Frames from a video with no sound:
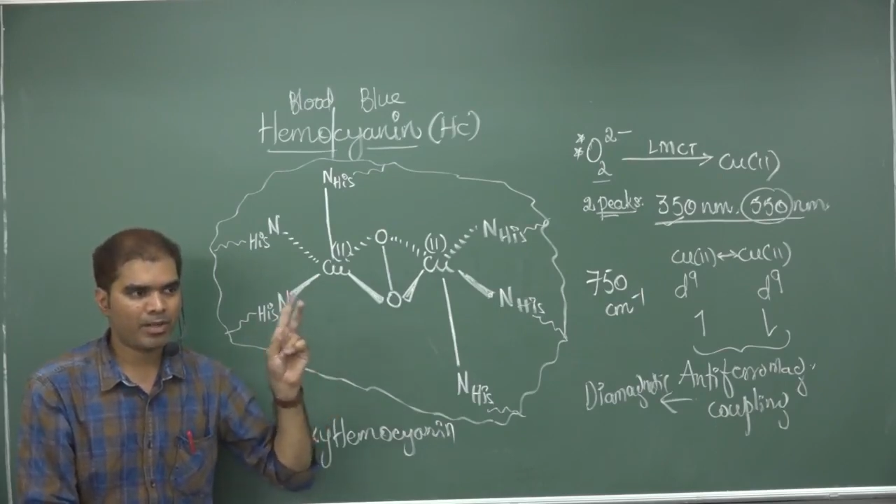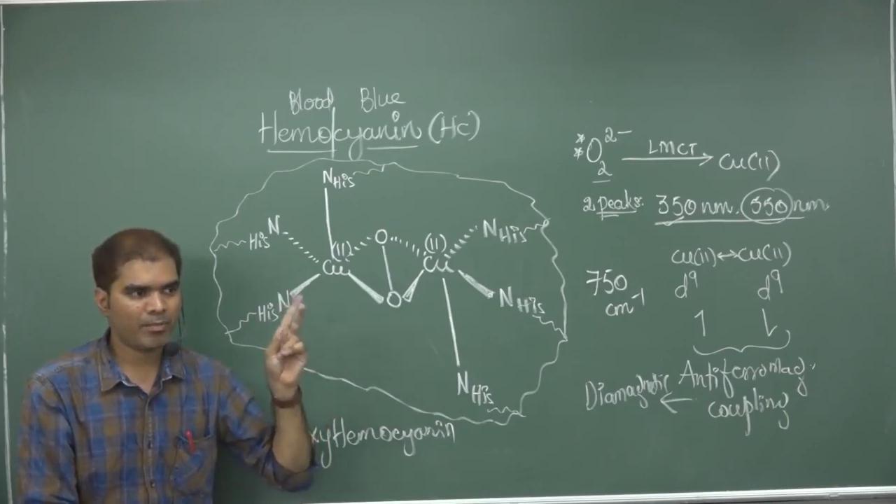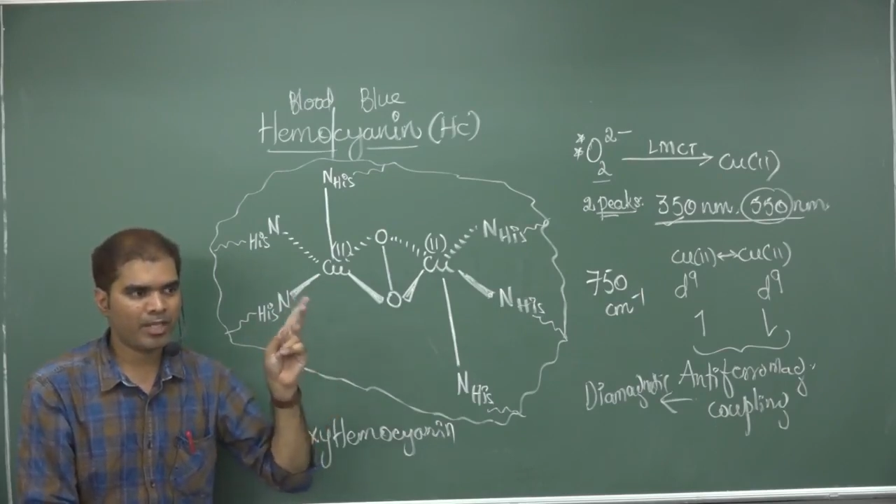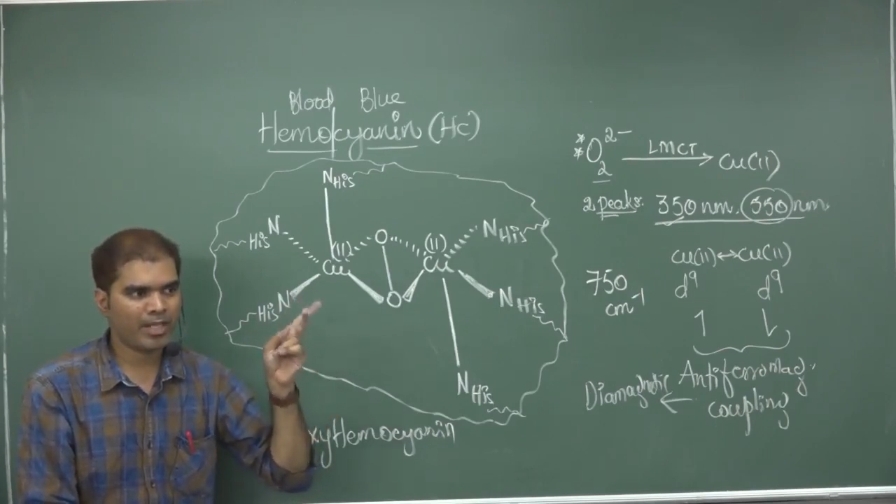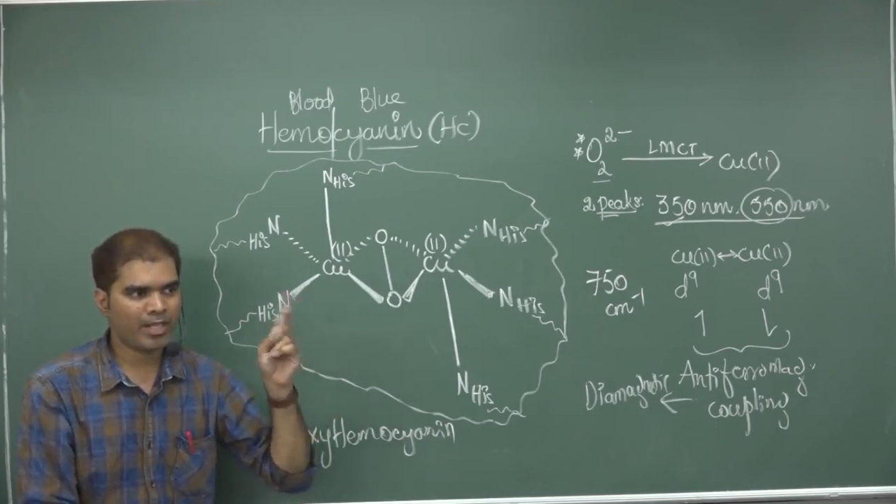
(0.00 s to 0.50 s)

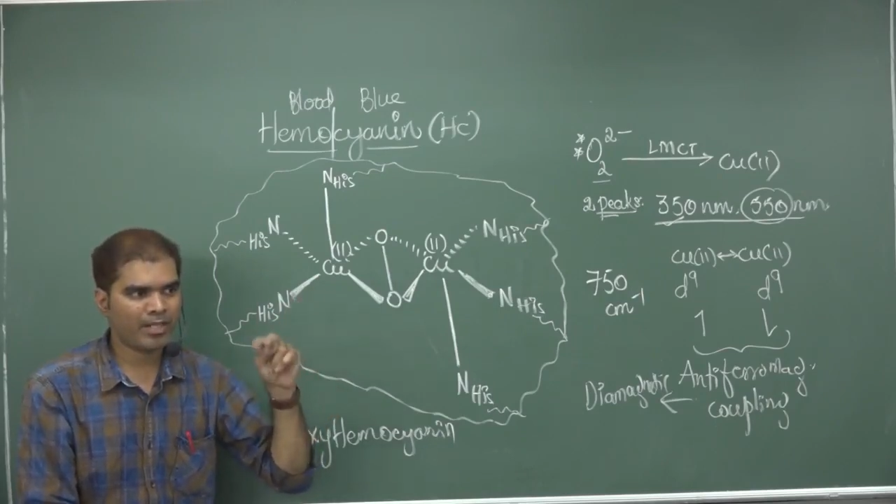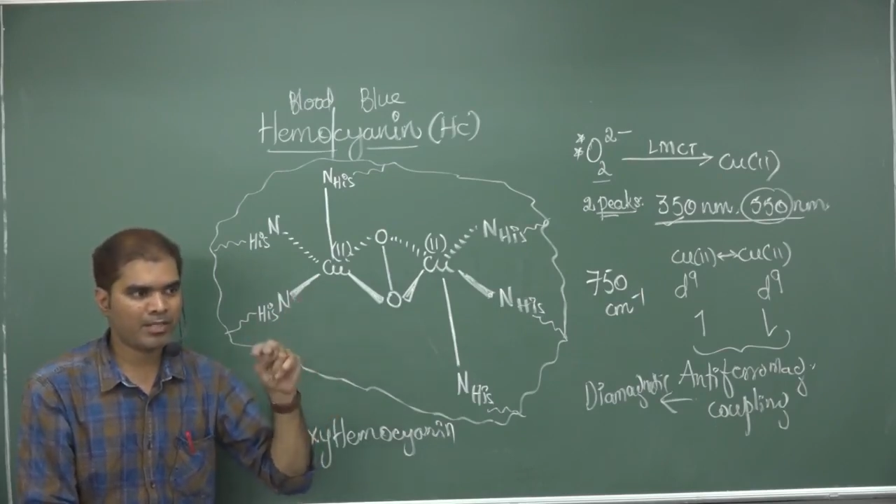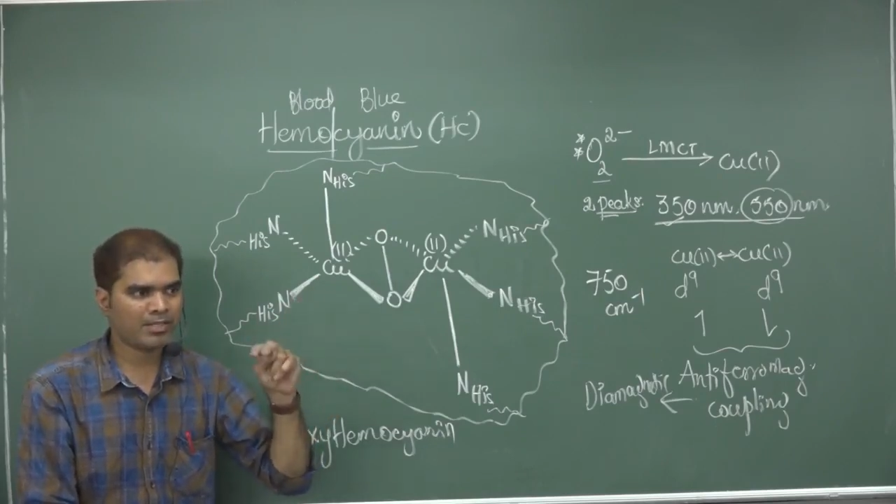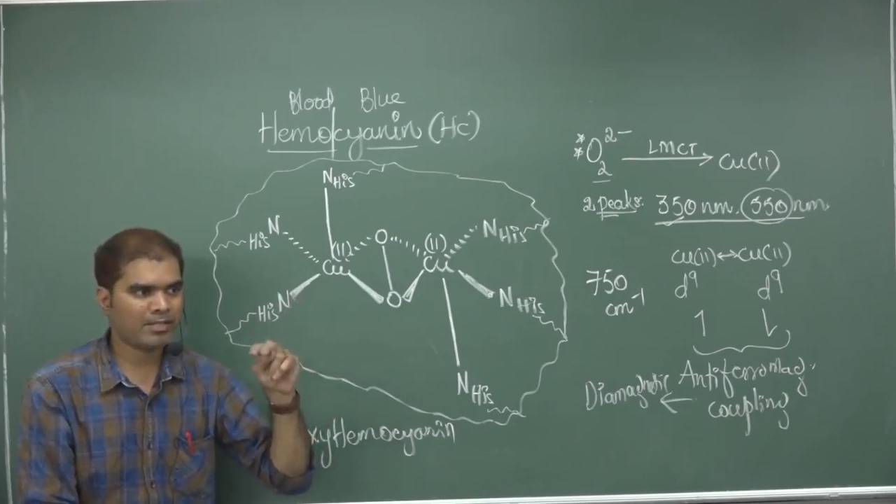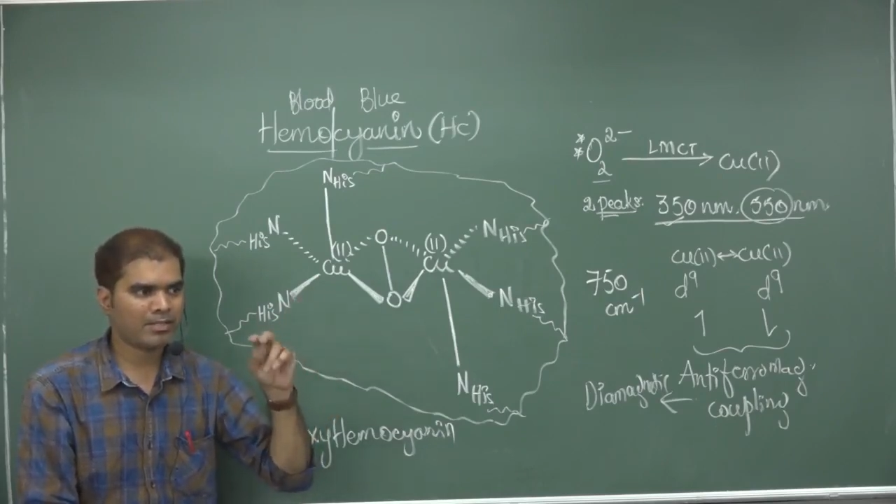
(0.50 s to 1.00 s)
many
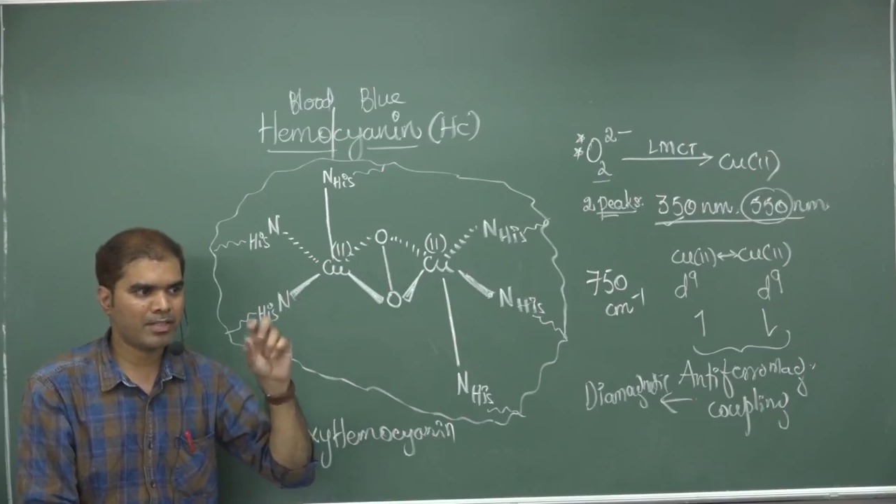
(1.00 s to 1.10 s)
irons